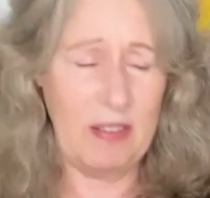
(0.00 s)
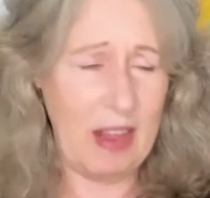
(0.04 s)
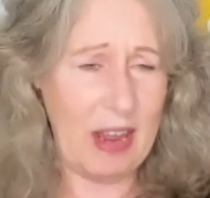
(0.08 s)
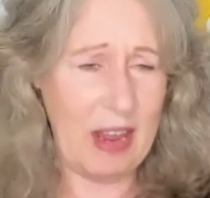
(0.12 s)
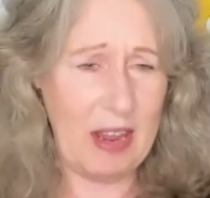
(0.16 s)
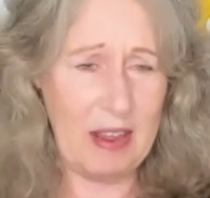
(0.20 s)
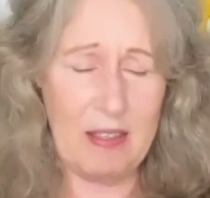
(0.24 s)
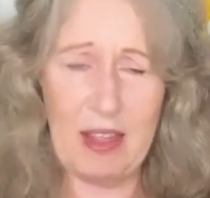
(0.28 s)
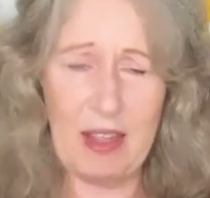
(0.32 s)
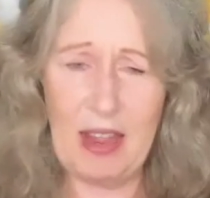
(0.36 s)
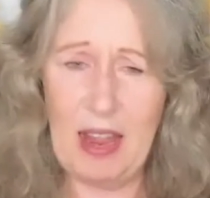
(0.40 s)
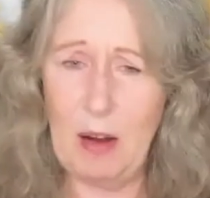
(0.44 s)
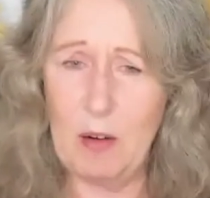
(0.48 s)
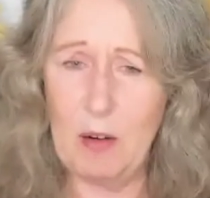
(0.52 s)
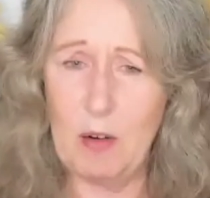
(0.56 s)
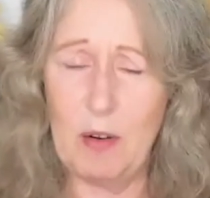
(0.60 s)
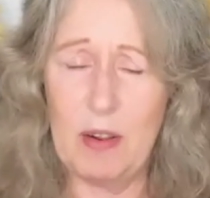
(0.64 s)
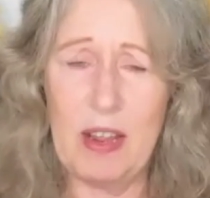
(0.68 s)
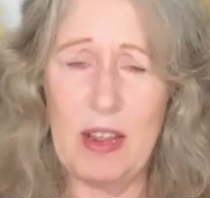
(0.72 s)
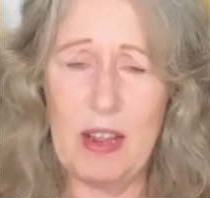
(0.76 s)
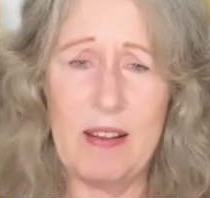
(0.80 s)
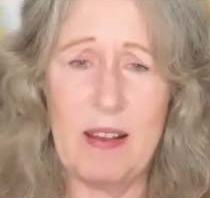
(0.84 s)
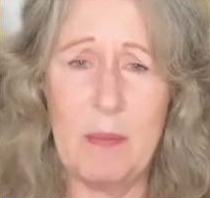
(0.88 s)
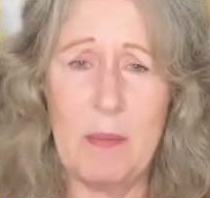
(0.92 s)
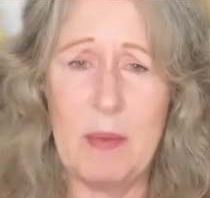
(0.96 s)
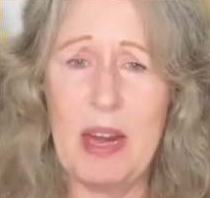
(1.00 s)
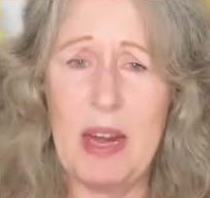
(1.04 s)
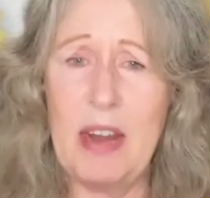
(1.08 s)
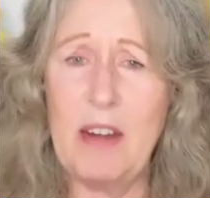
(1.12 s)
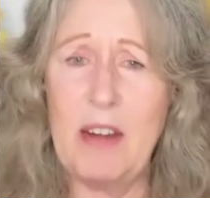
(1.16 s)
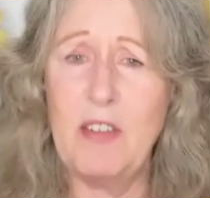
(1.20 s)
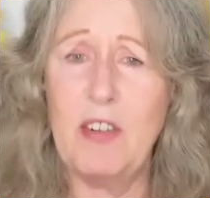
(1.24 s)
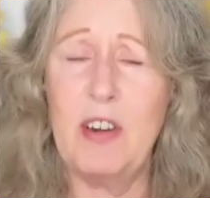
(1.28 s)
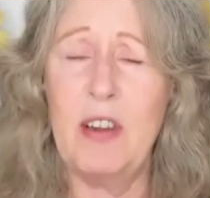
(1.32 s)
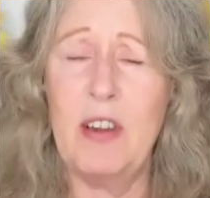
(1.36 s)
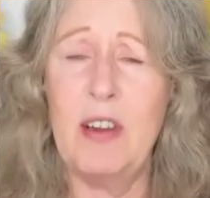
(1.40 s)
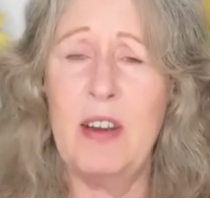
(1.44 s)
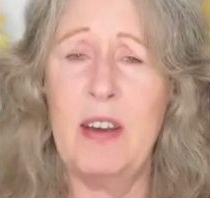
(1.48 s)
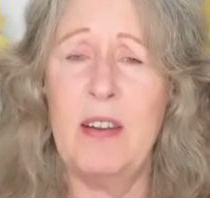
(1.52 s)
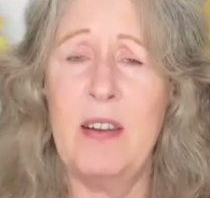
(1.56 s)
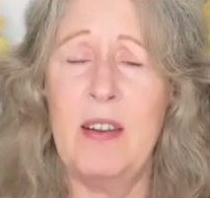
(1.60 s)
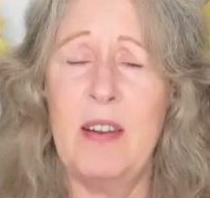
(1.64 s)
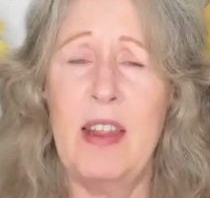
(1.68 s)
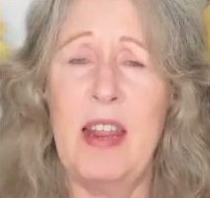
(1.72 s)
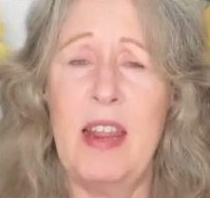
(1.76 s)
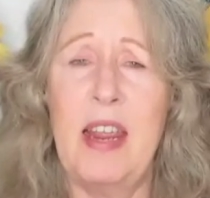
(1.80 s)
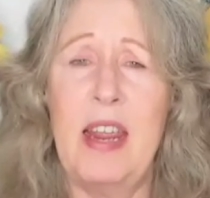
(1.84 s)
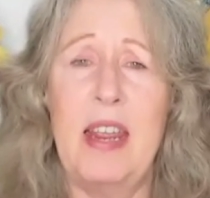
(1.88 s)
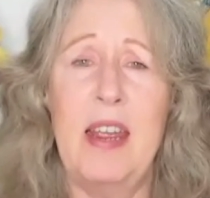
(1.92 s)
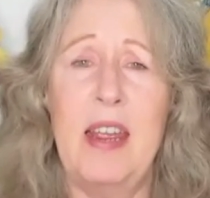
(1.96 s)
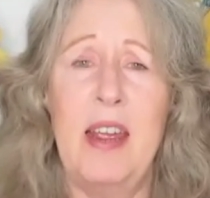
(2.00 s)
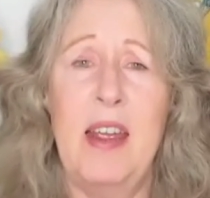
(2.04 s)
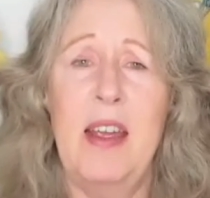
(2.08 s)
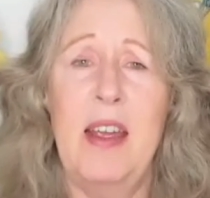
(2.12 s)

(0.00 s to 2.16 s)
they had all the examination, and the